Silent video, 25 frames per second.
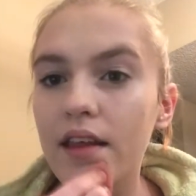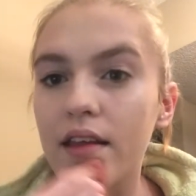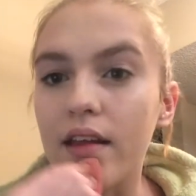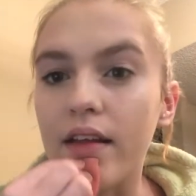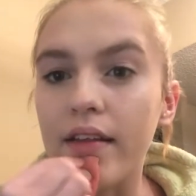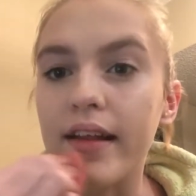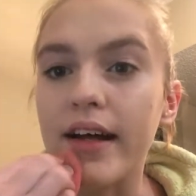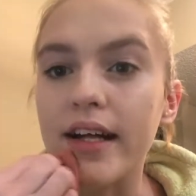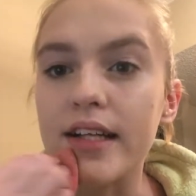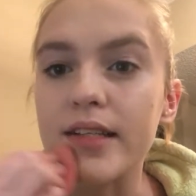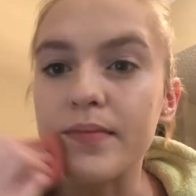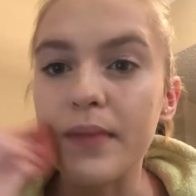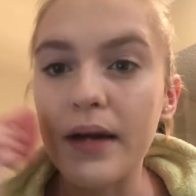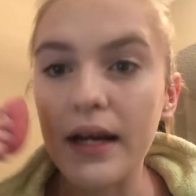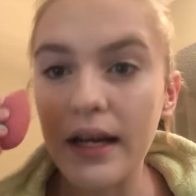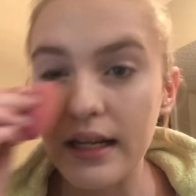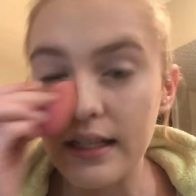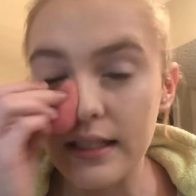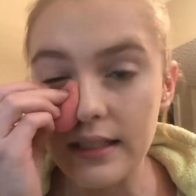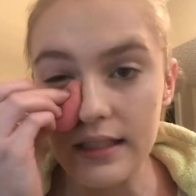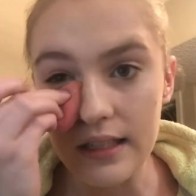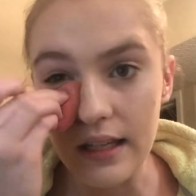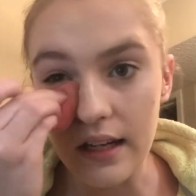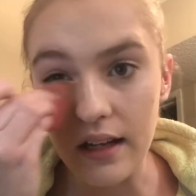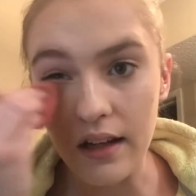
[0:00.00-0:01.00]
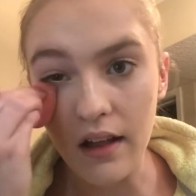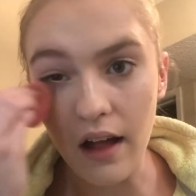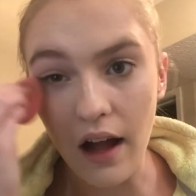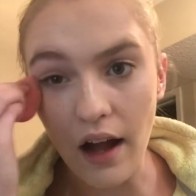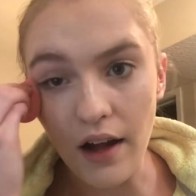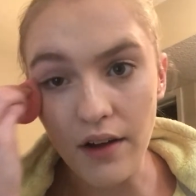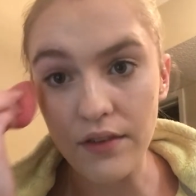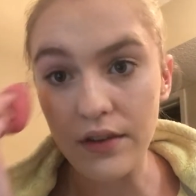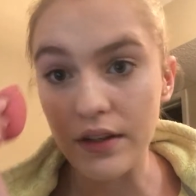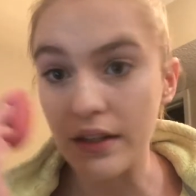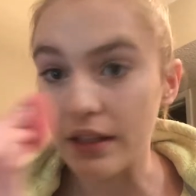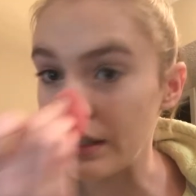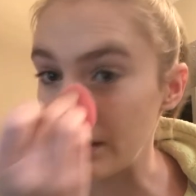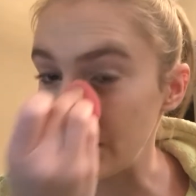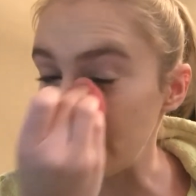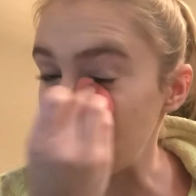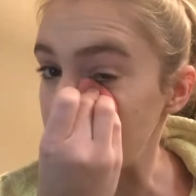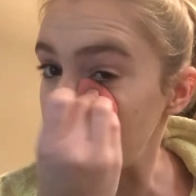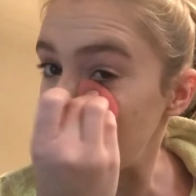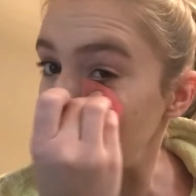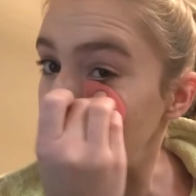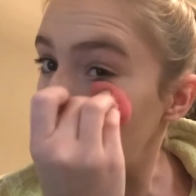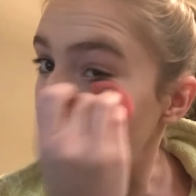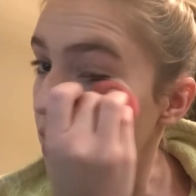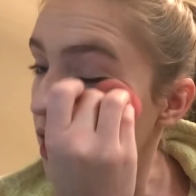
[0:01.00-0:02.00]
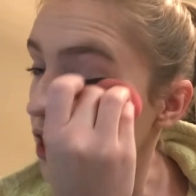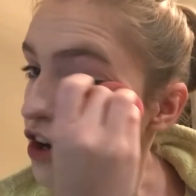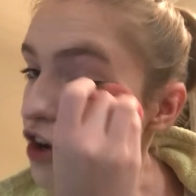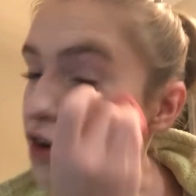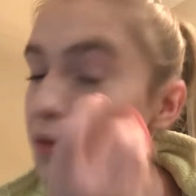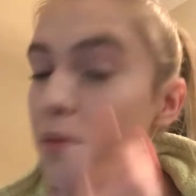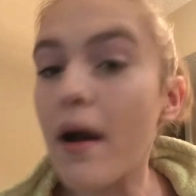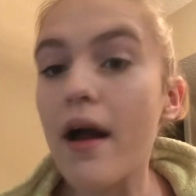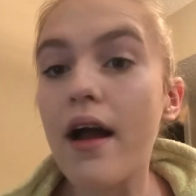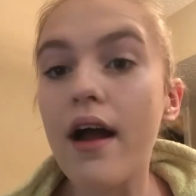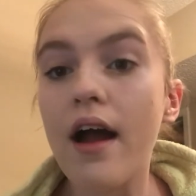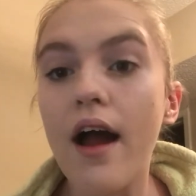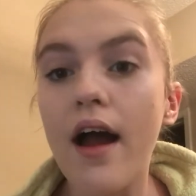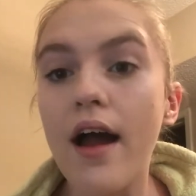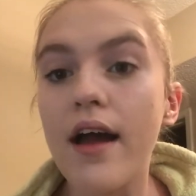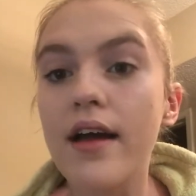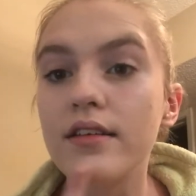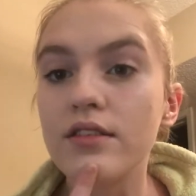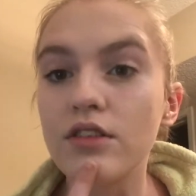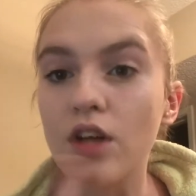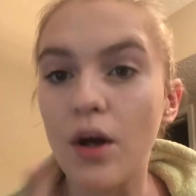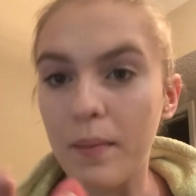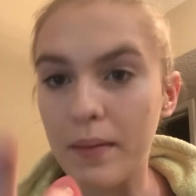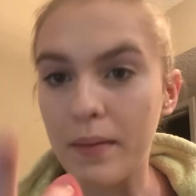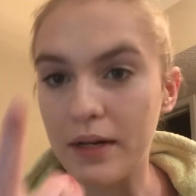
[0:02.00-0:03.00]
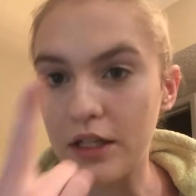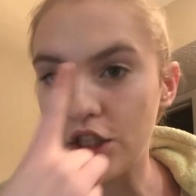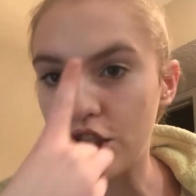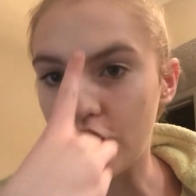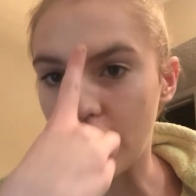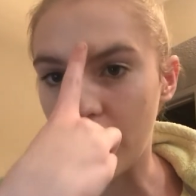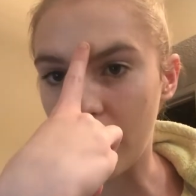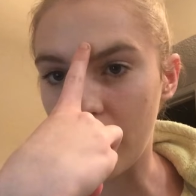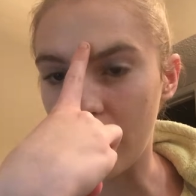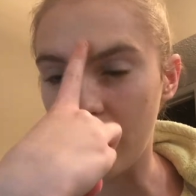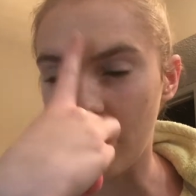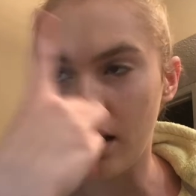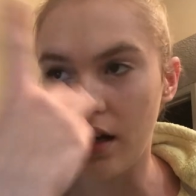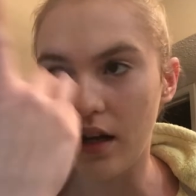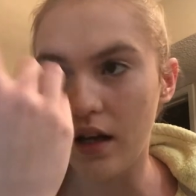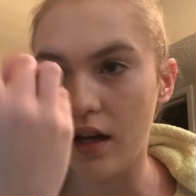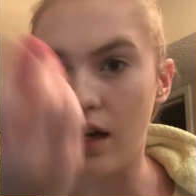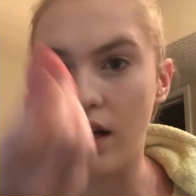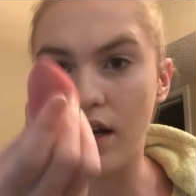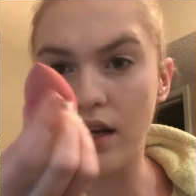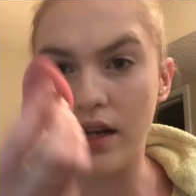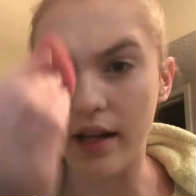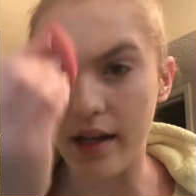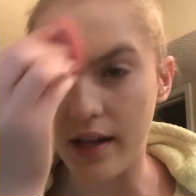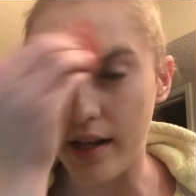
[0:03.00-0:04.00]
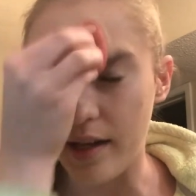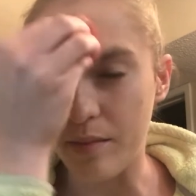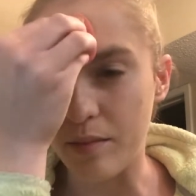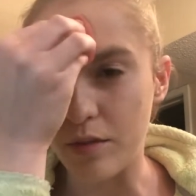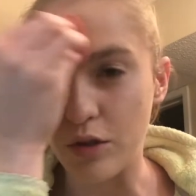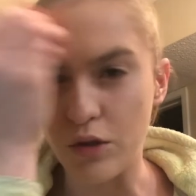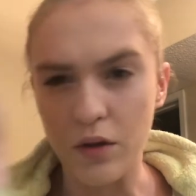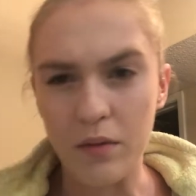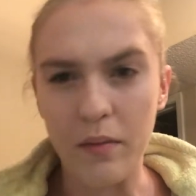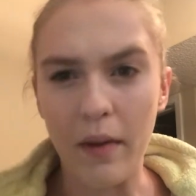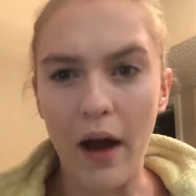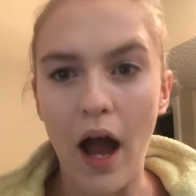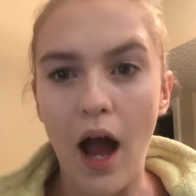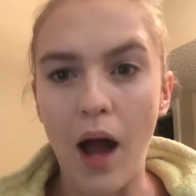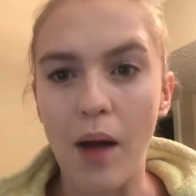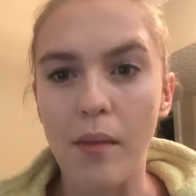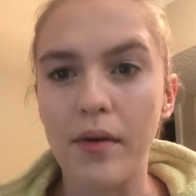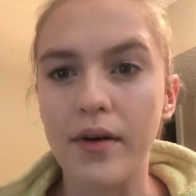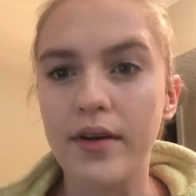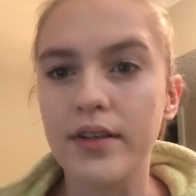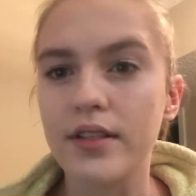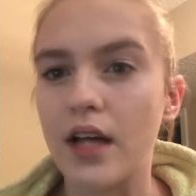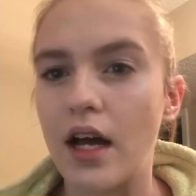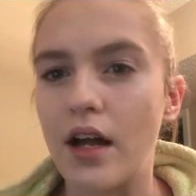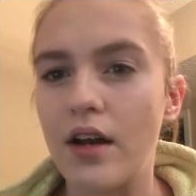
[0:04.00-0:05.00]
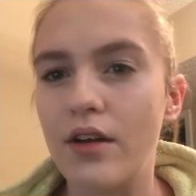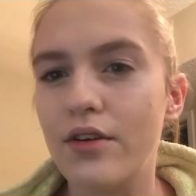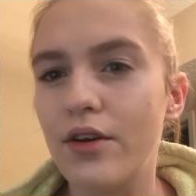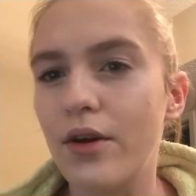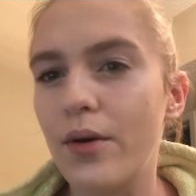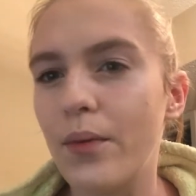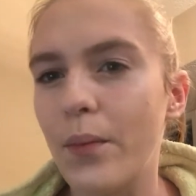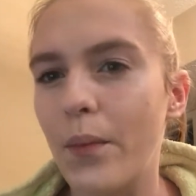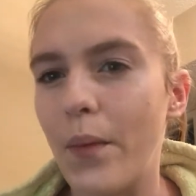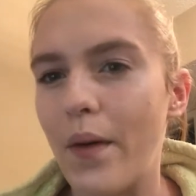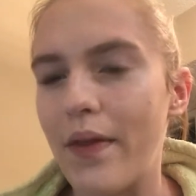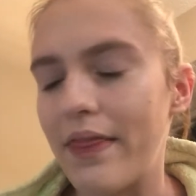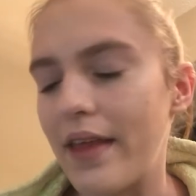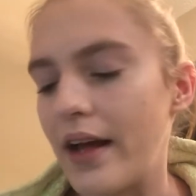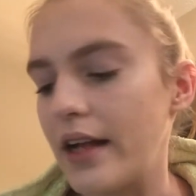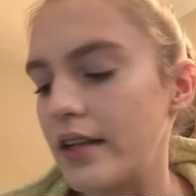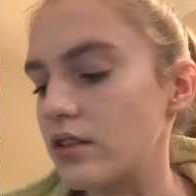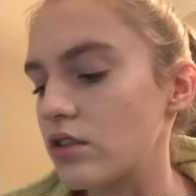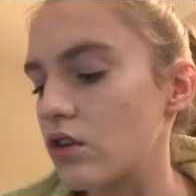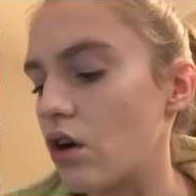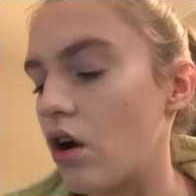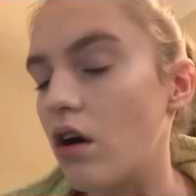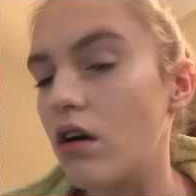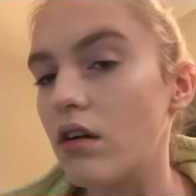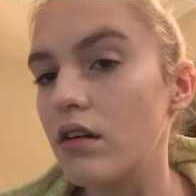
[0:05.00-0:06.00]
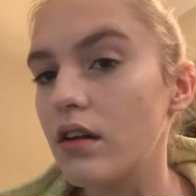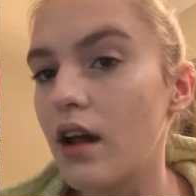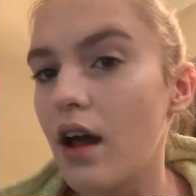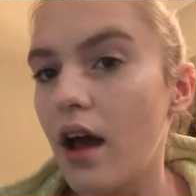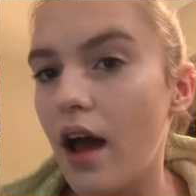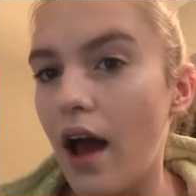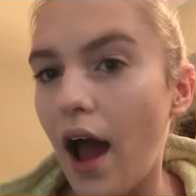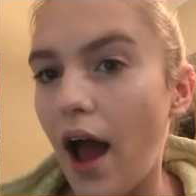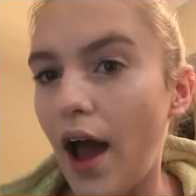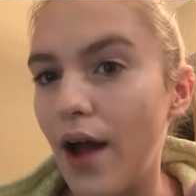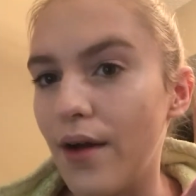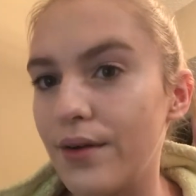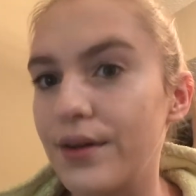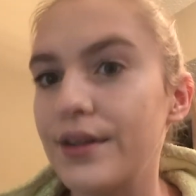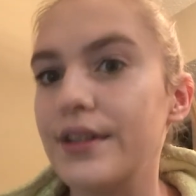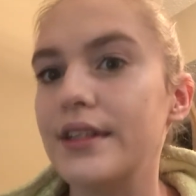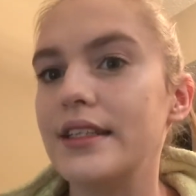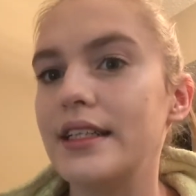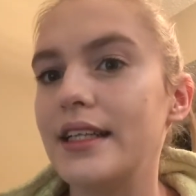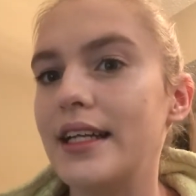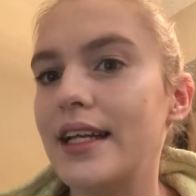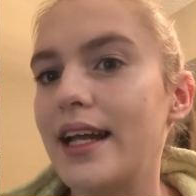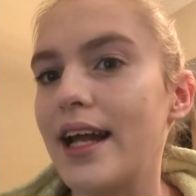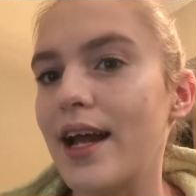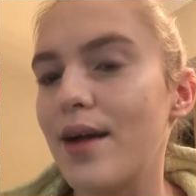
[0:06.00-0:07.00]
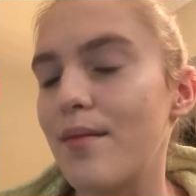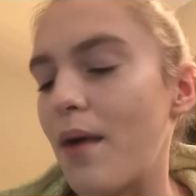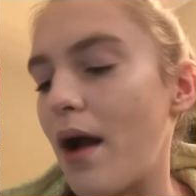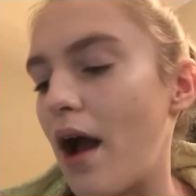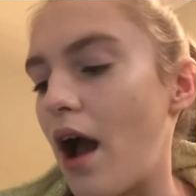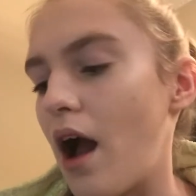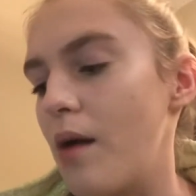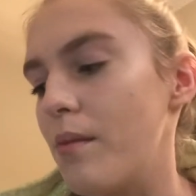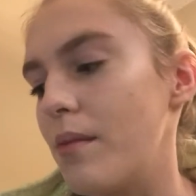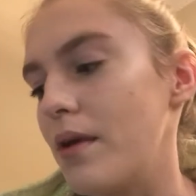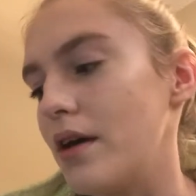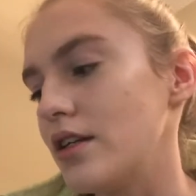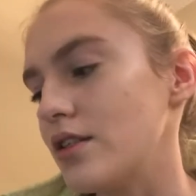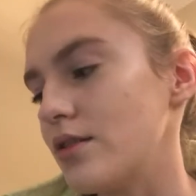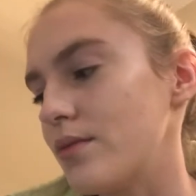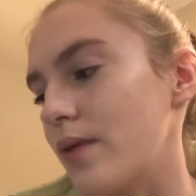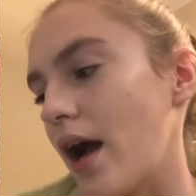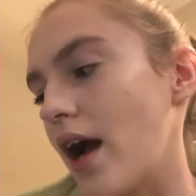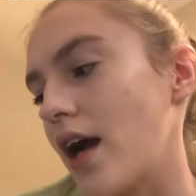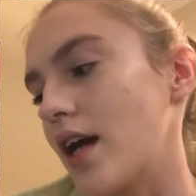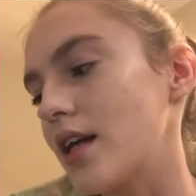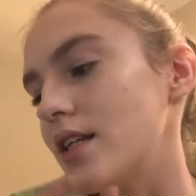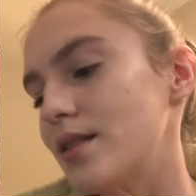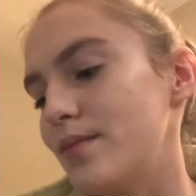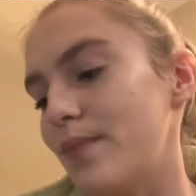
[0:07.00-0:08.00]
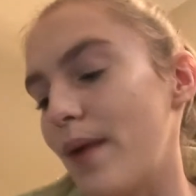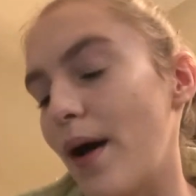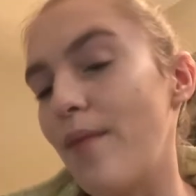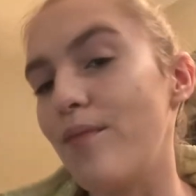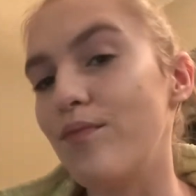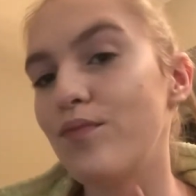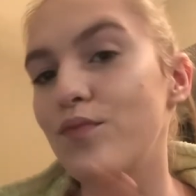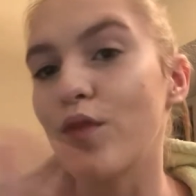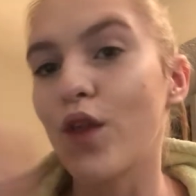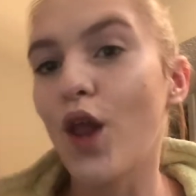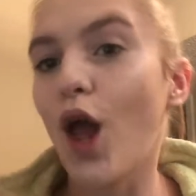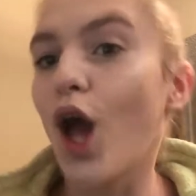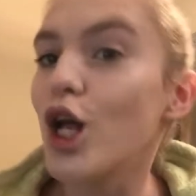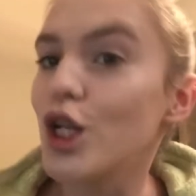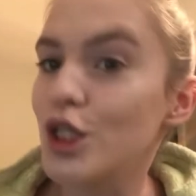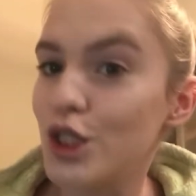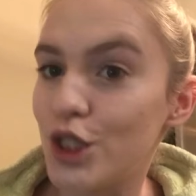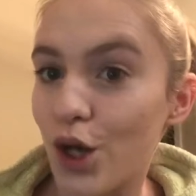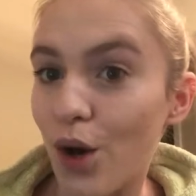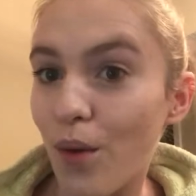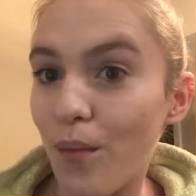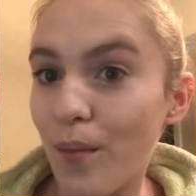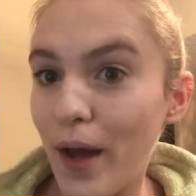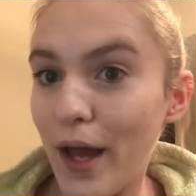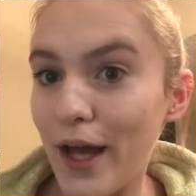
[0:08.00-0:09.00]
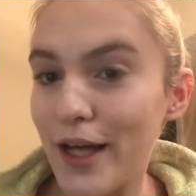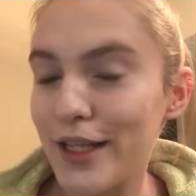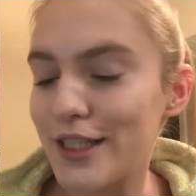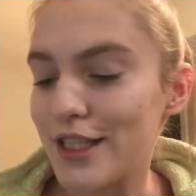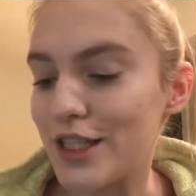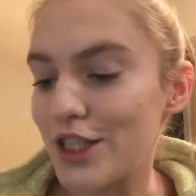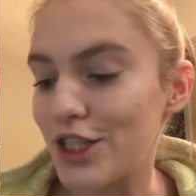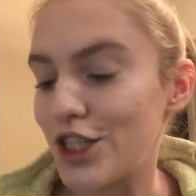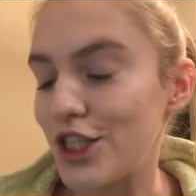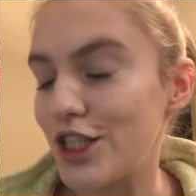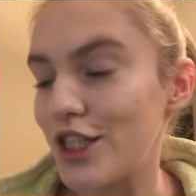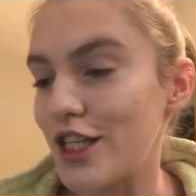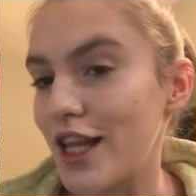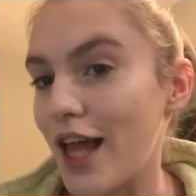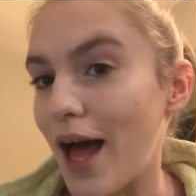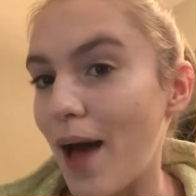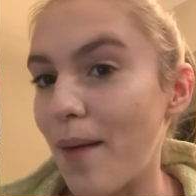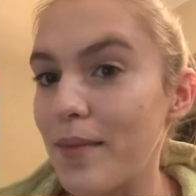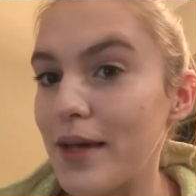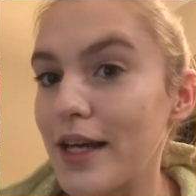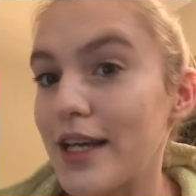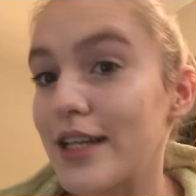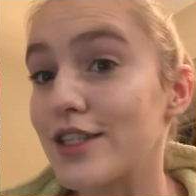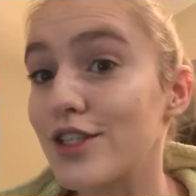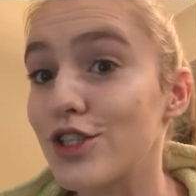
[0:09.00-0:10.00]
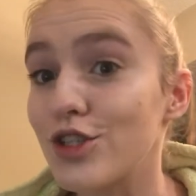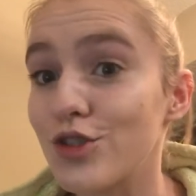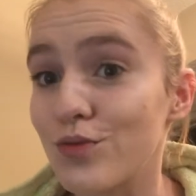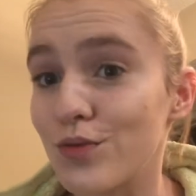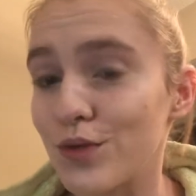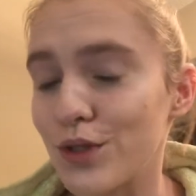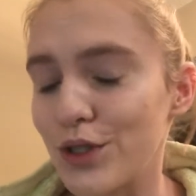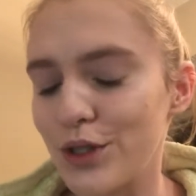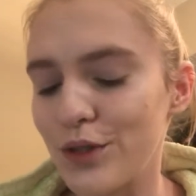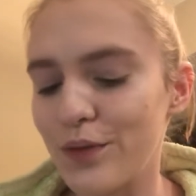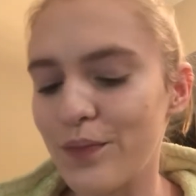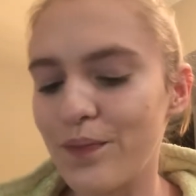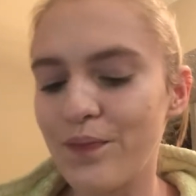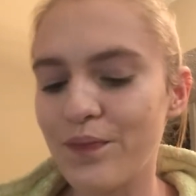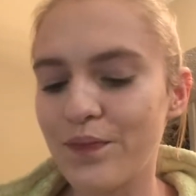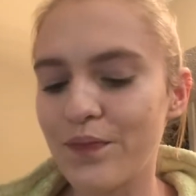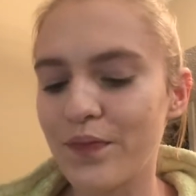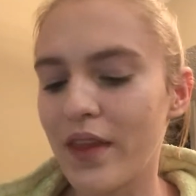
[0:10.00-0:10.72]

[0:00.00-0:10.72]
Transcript: So that's my concealer. I really just do under my eyes, on my chin, and in between my eyebrows. I don't know what that's called. I really need to get my eyebrows waxed, but don't pay attention to that because it's rude.